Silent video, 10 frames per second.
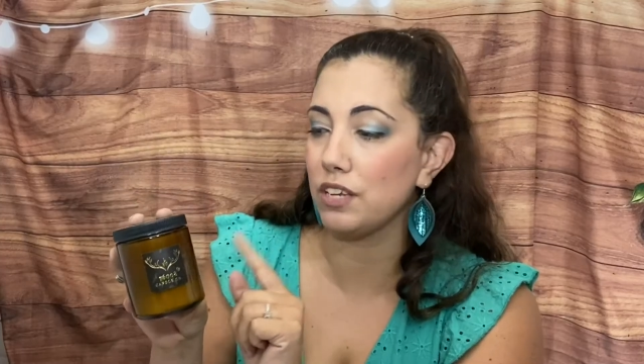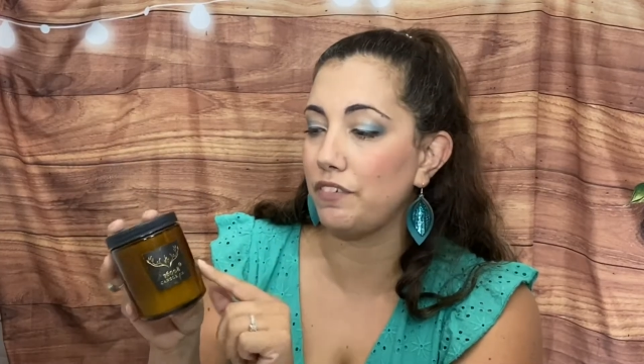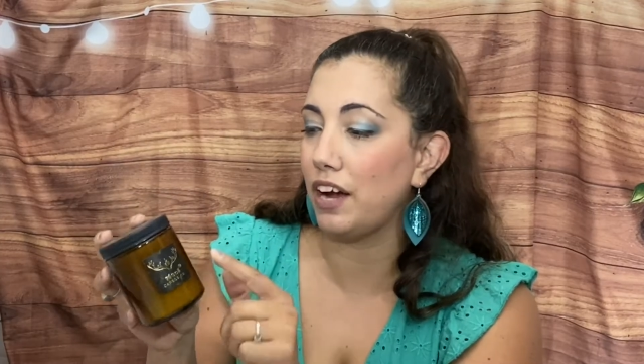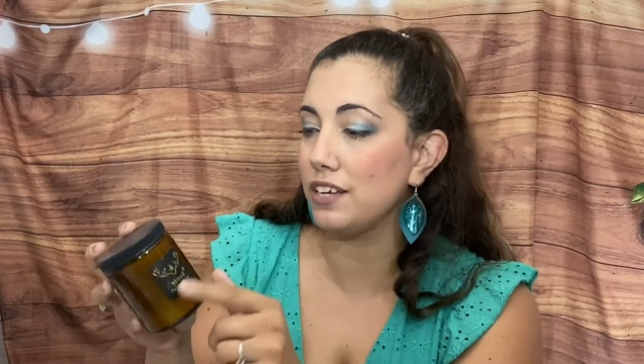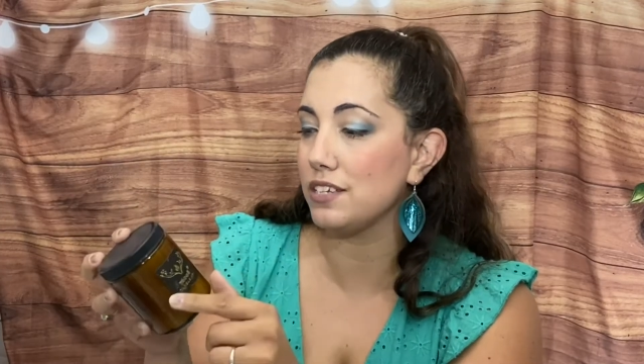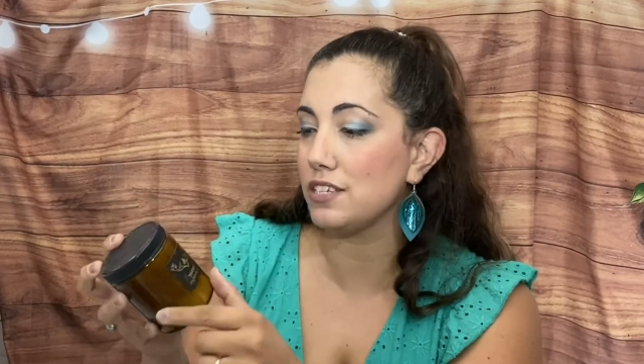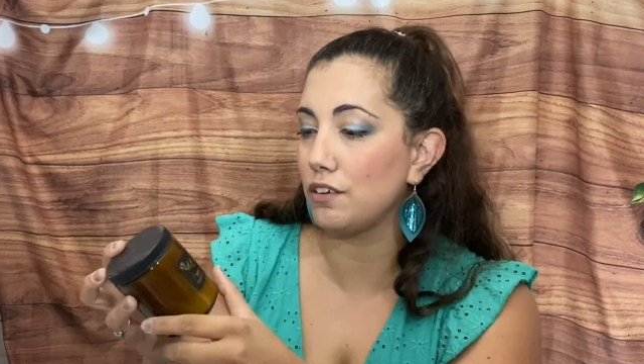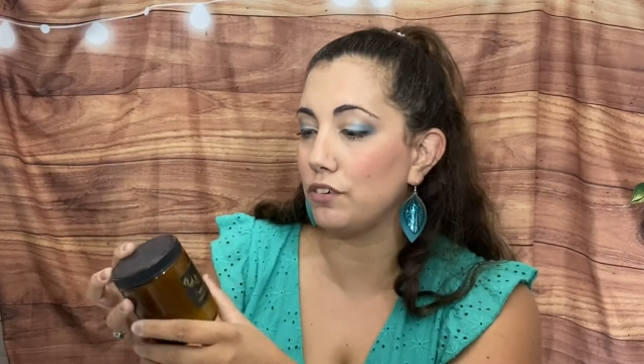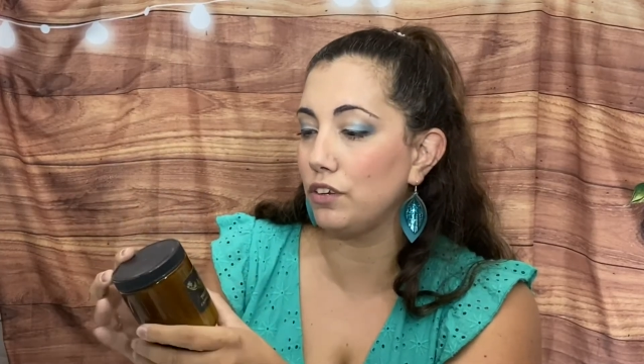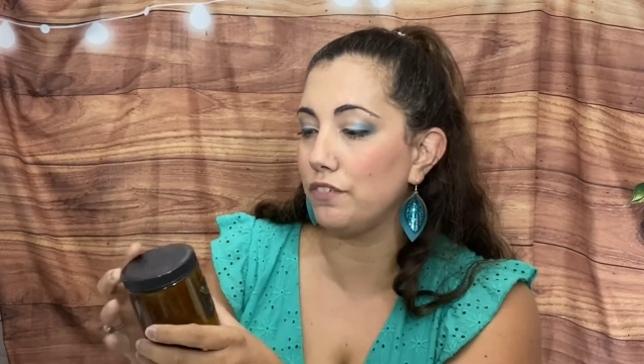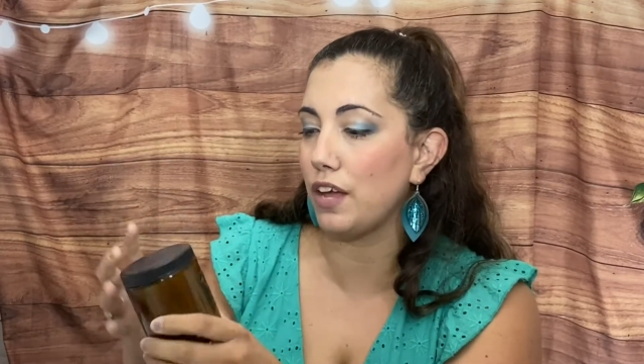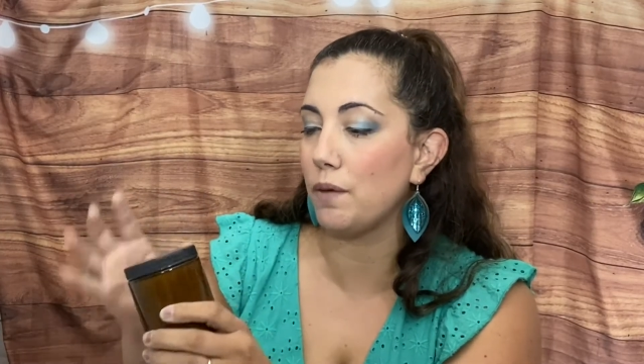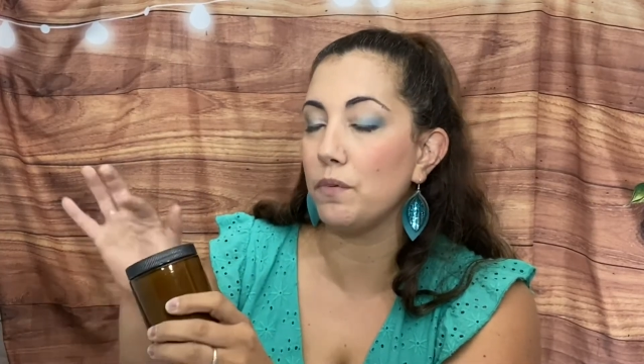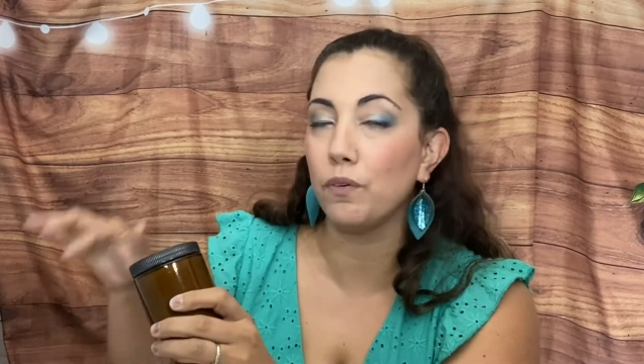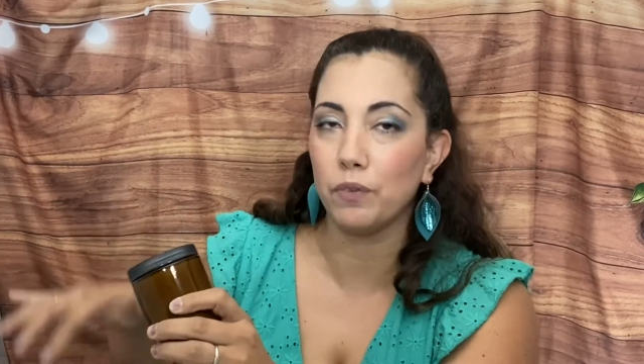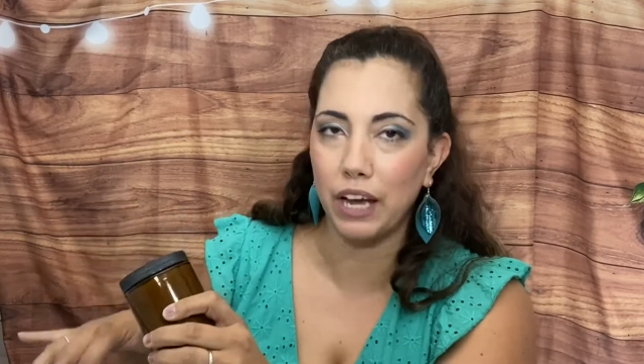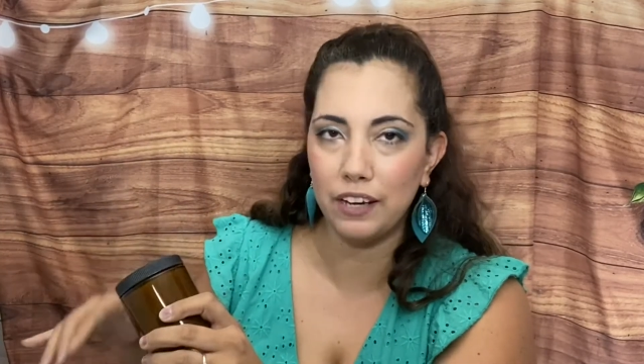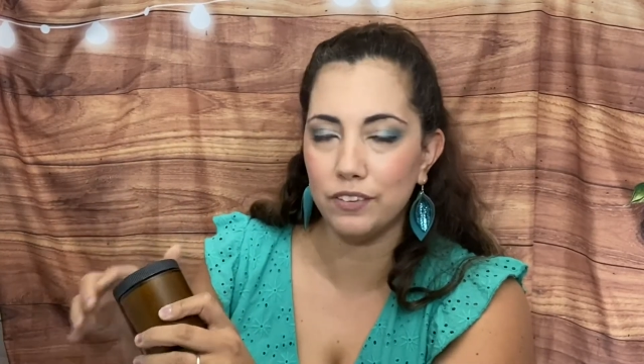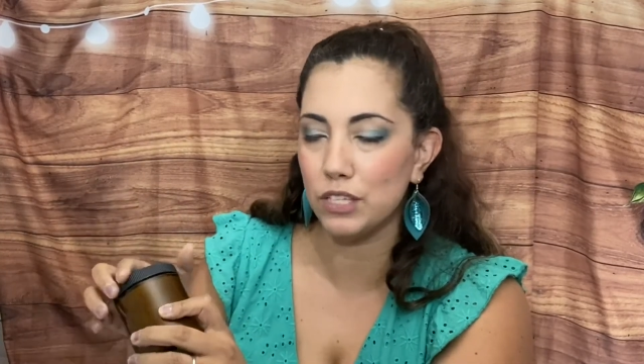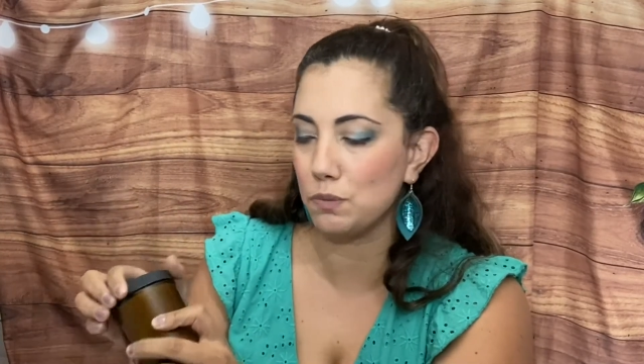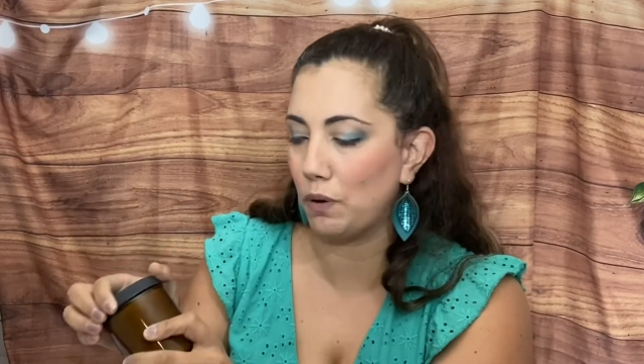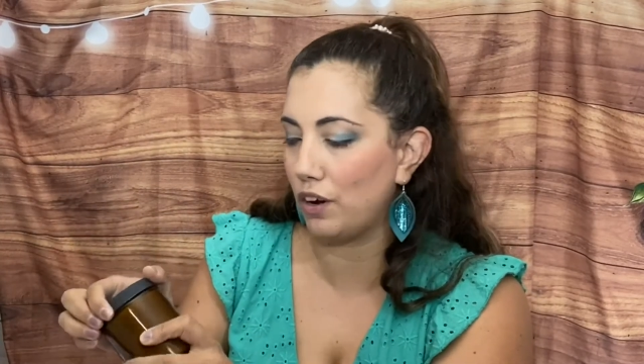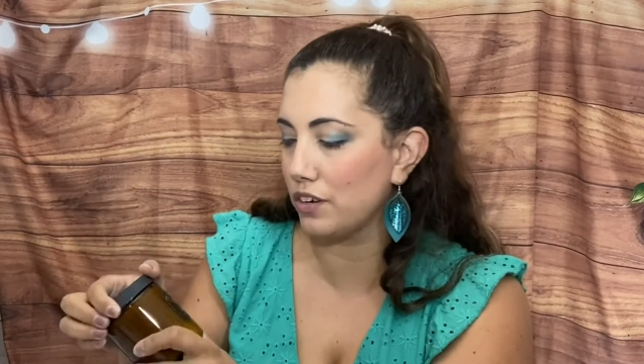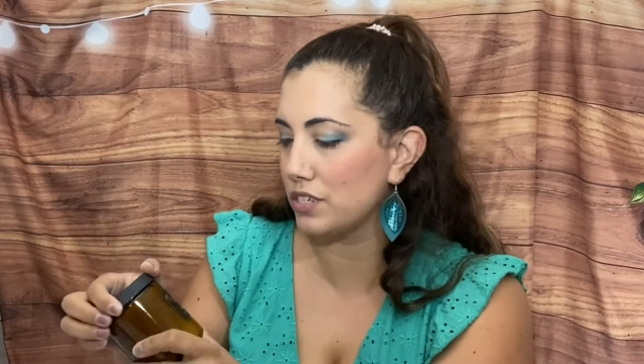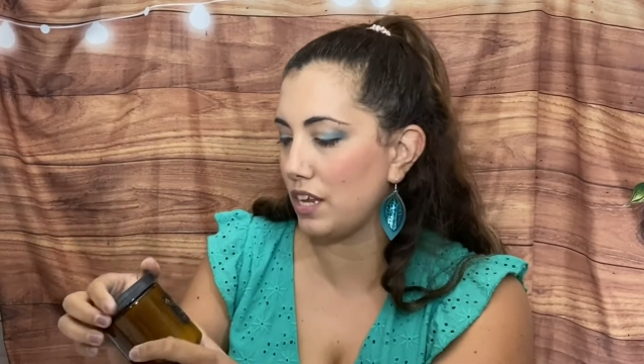I've had several of them getting this box